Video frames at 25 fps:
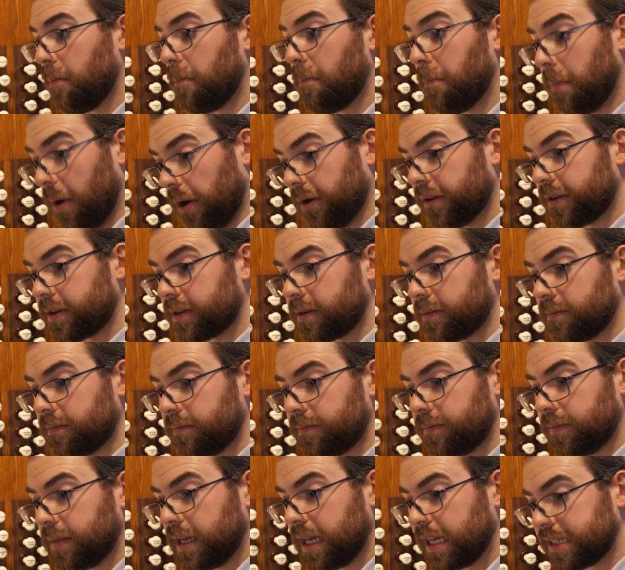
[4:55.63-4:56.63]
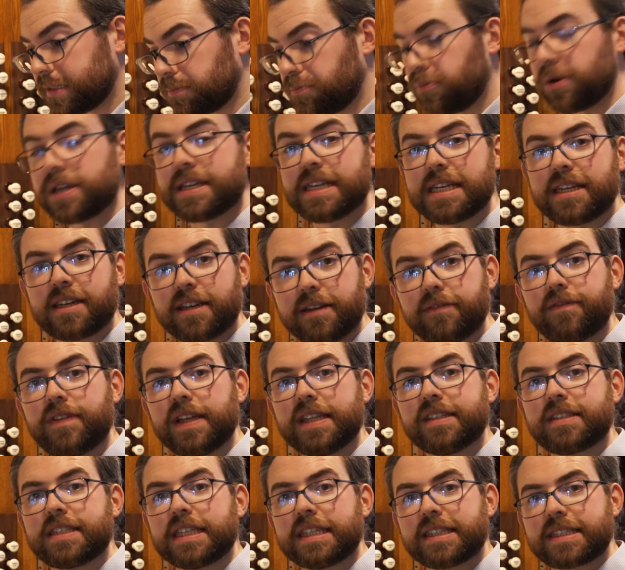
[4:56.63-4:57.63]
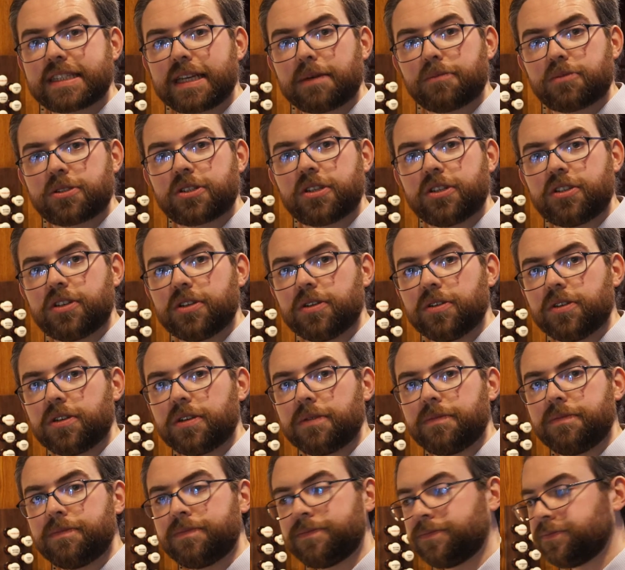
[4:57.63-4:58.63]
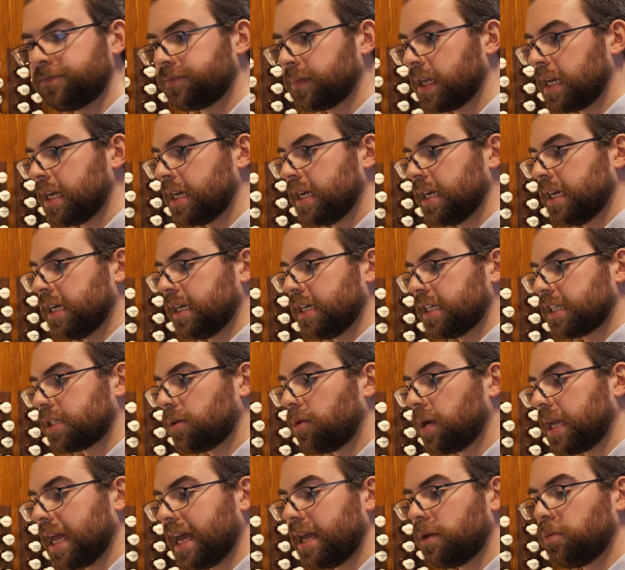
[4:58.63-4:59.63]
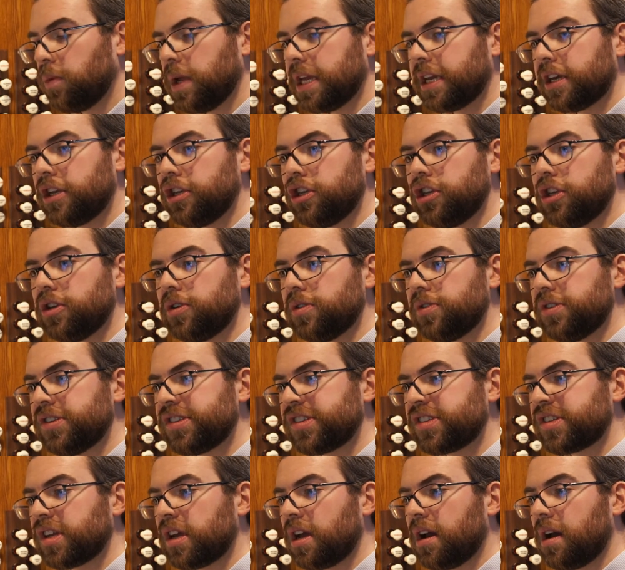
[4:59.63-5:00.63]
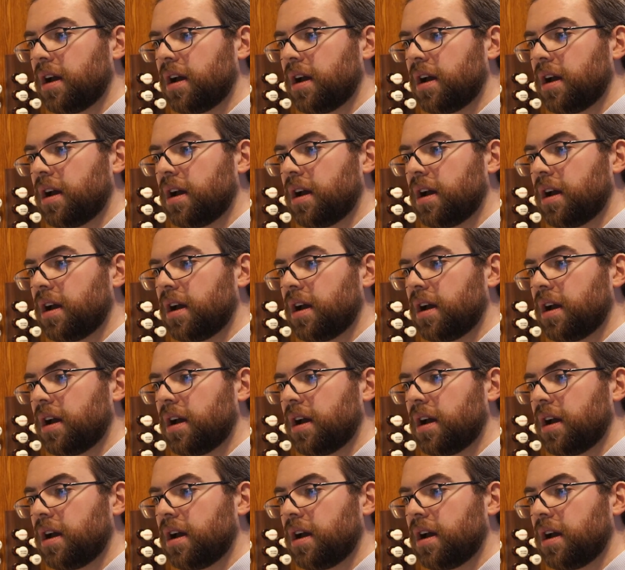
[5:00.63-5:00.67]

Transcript: but it's a pretty convincing substitute. So again, we can use